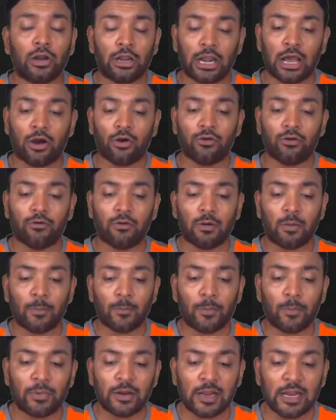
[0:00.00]
Now,
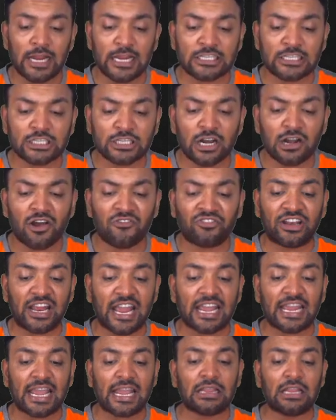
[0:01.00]
instead of
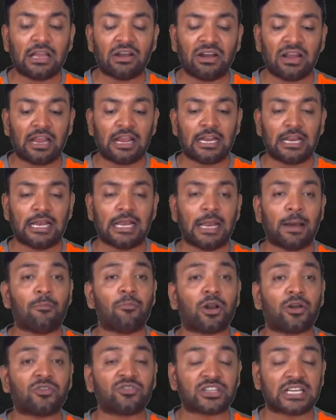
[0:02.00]
taking the
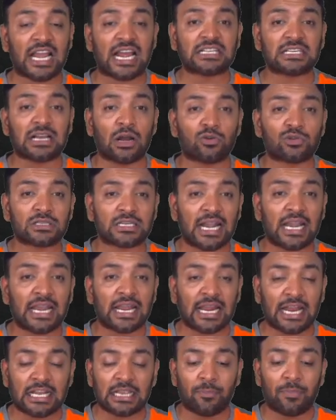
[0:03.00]
number of shares
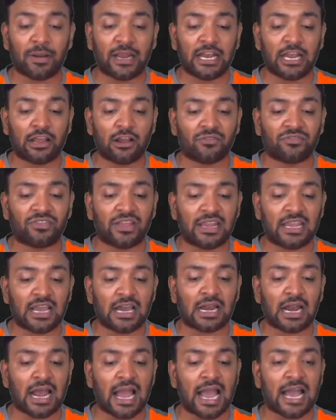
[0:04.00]
outstanding at the beginning of the
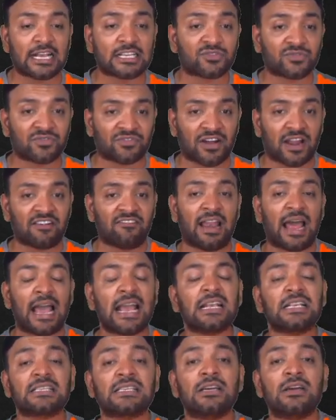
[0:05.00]
year as 5
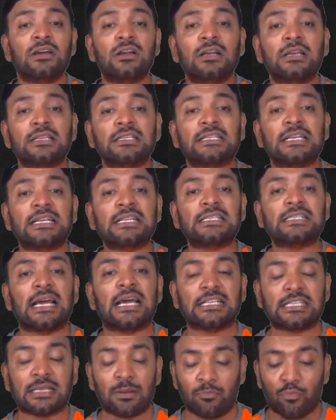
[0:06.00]
lakhs, since
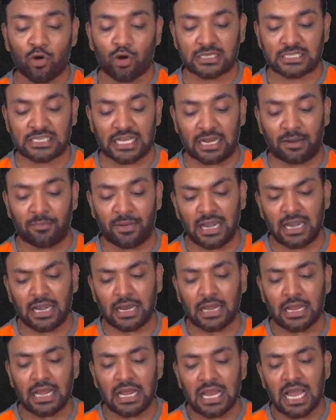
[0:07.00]
there is a bonus
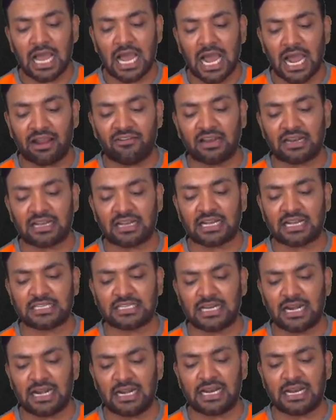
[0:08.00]
element, I will
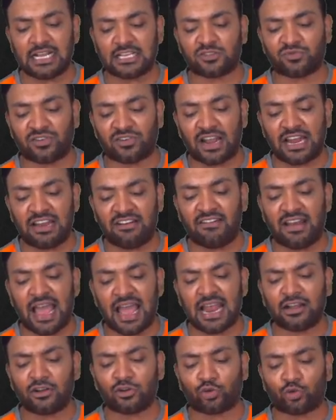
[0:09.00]
consider it as
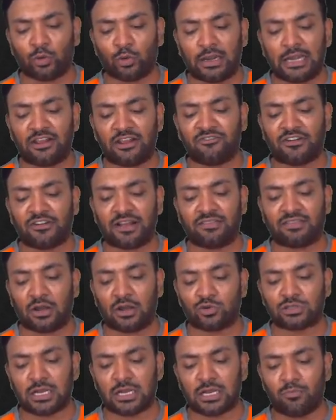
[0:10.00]

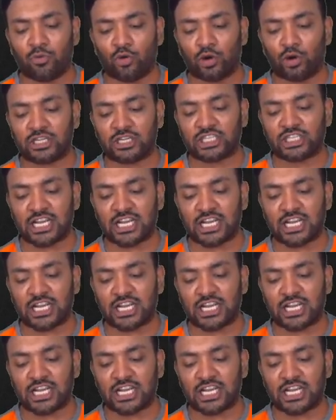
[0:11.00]
5,25,000 bonus